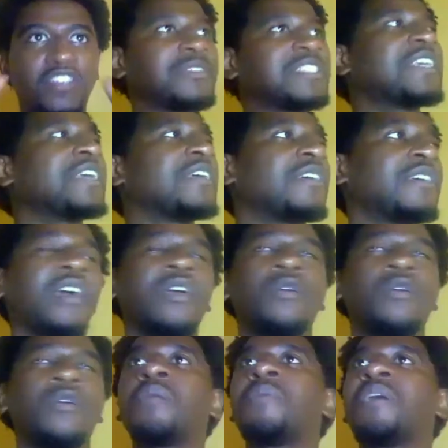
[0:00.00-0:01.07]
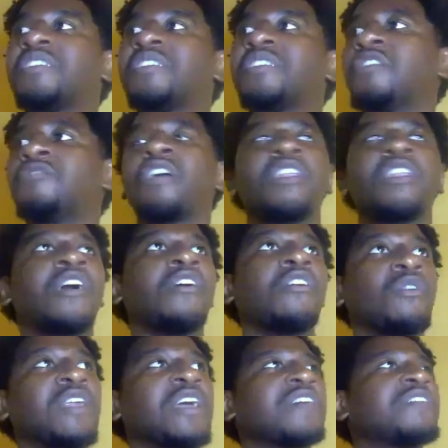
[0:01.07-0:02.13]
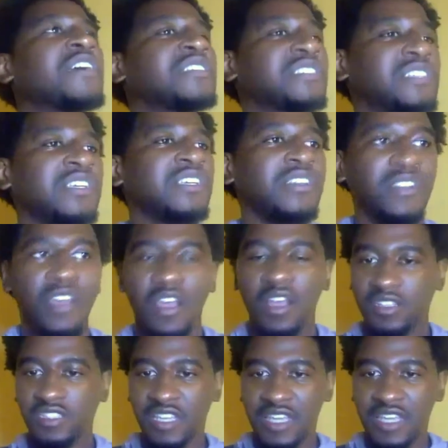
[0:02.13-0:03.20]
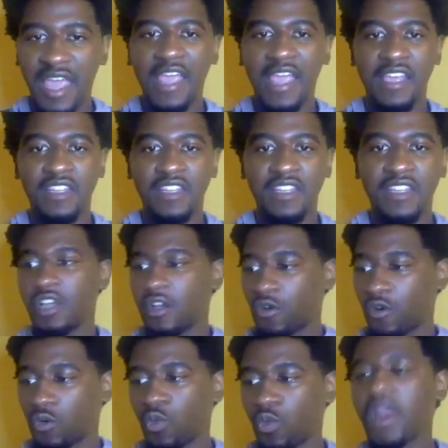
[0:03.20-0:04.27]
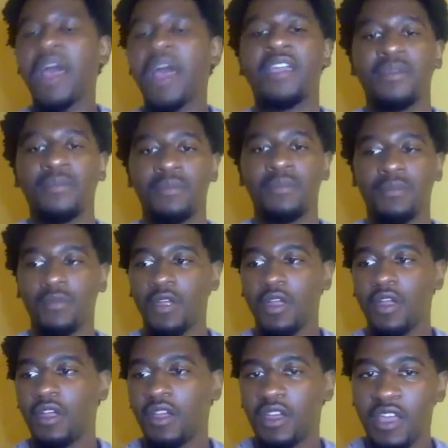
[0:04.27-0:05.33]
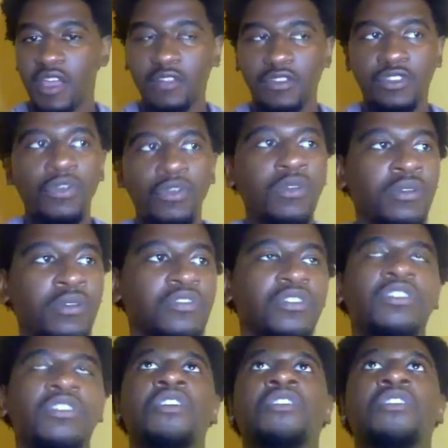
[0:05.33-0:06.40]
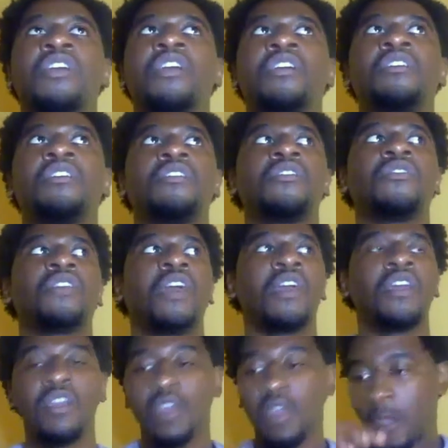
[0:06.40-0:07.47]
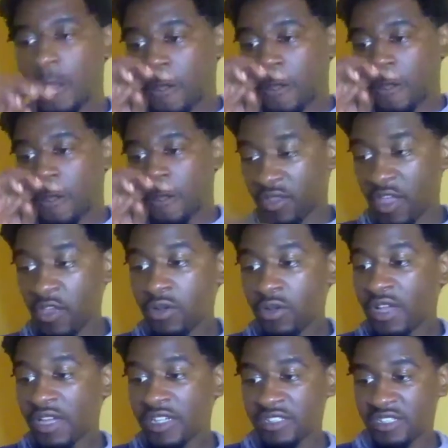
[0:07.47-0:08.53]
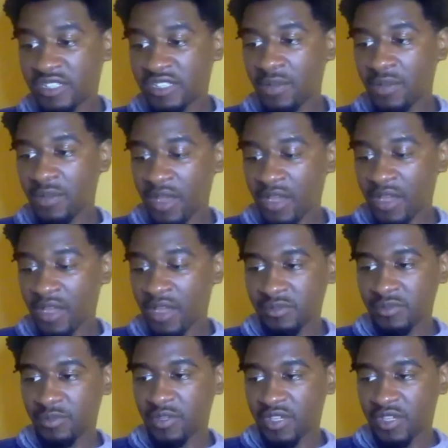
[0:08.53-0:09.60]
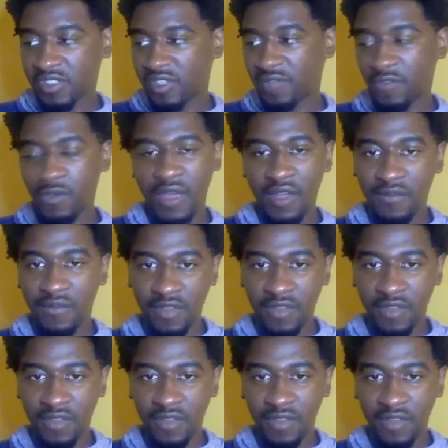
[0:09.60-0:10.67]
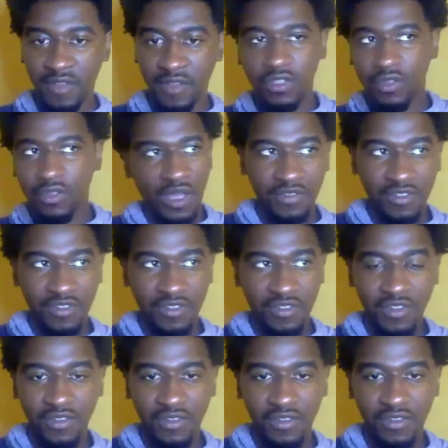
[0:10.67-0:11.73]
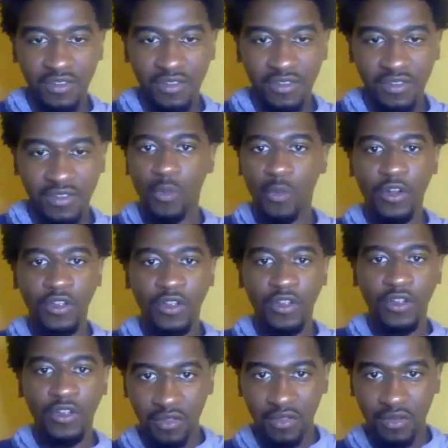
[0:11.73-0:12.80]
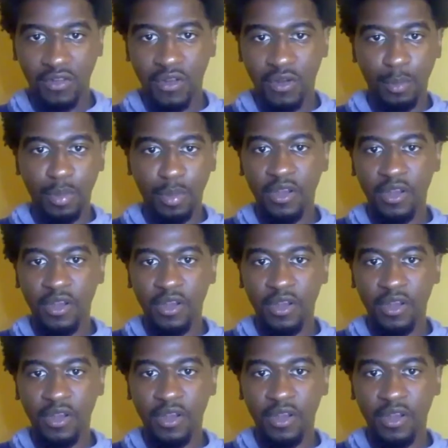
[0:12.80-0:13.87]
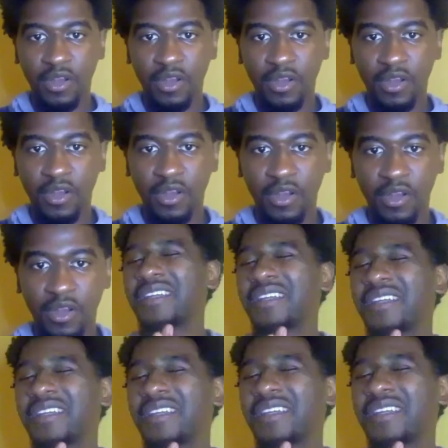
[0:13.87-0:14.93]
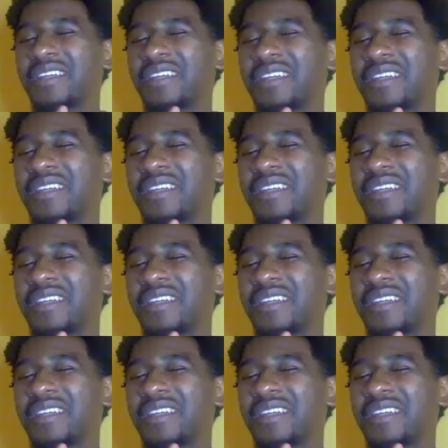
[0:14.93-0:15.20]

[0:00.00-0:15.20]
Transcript: on what I'm seeing. Like, what am I seeing right now? What have I seen to gauge what I am? Intuitives, on the other hand, okay, they utilize the same mechanisms because if you have intuition, you have sensing. I mean, they work together. They're a pairing function. But